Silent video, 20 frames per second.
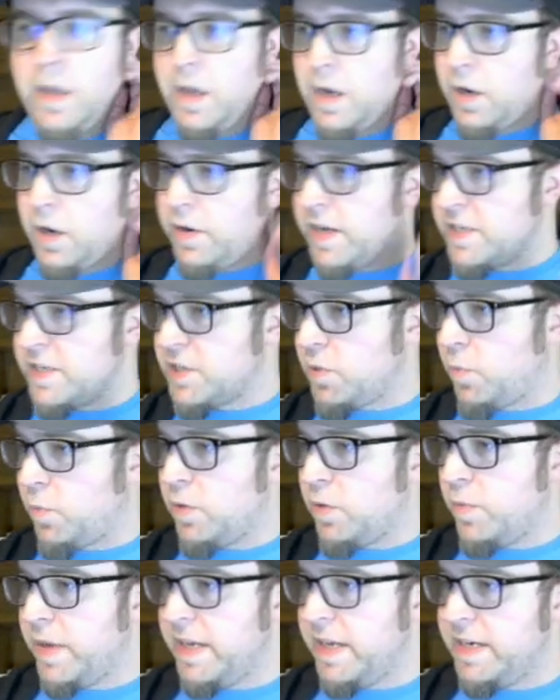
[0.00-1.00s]
Okay, so what are
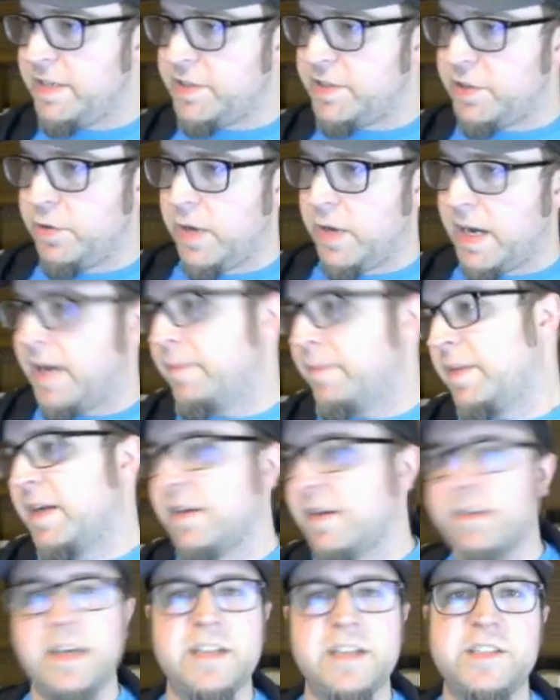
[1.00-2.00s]
we going to do? And I'm going
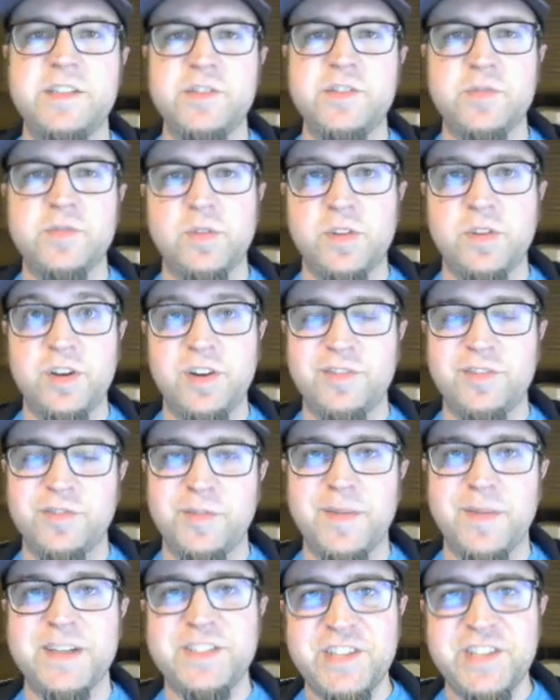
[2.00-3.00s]
to, as usual, look over on
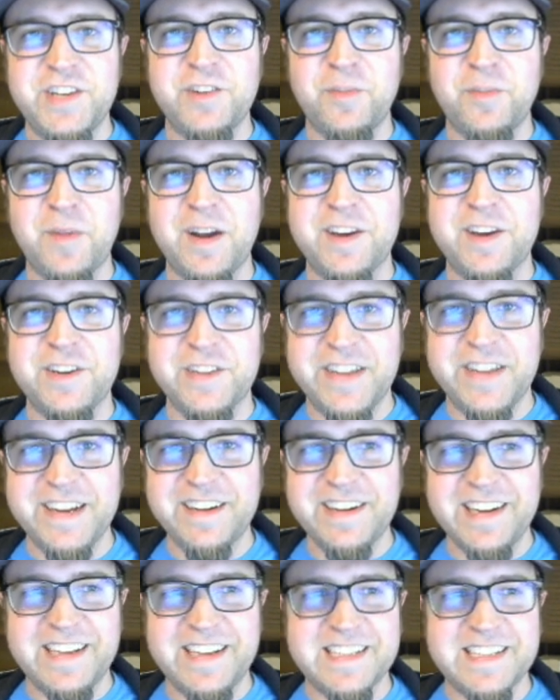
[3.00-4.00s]
my cheater monitor here
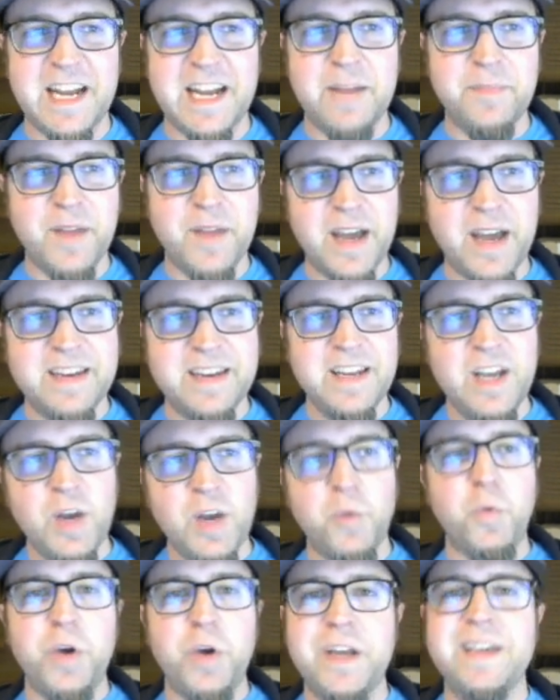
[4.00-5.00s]
because I'm not
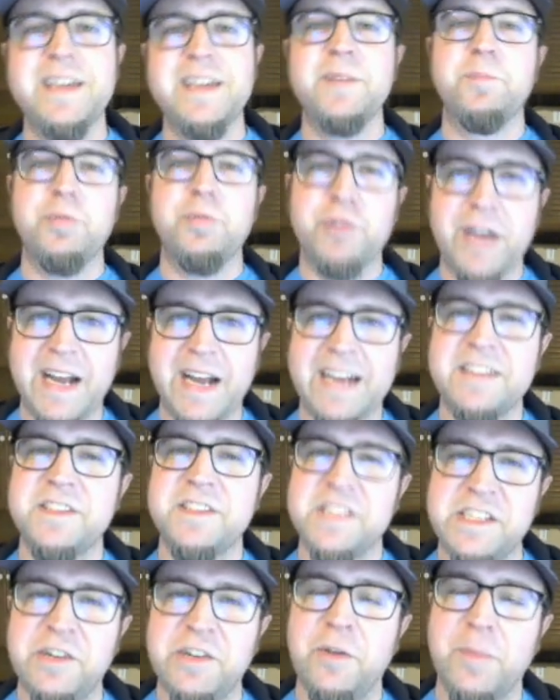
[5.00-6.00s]
working in Preact
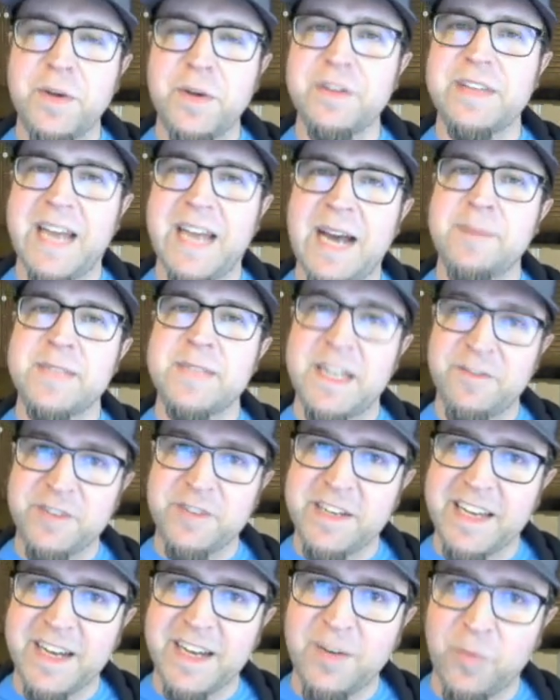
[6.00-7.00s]
0 build apps every
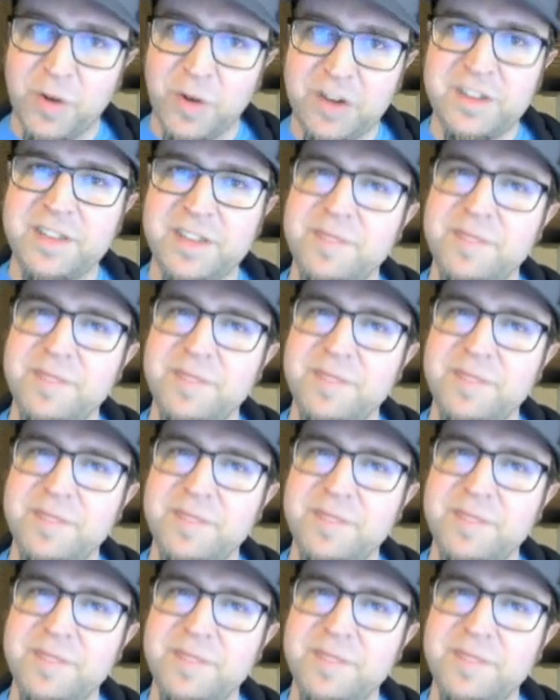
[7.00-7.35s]
day at work.